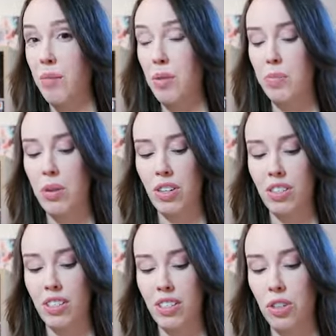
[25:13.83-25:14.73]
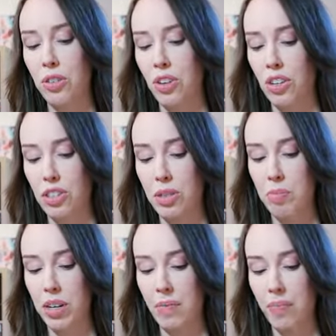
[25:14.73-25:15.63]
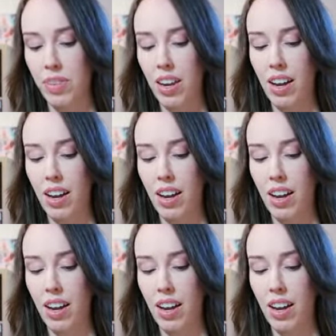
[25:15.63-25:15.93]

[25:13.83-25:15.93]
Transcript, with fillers: any more boxes, who knows, but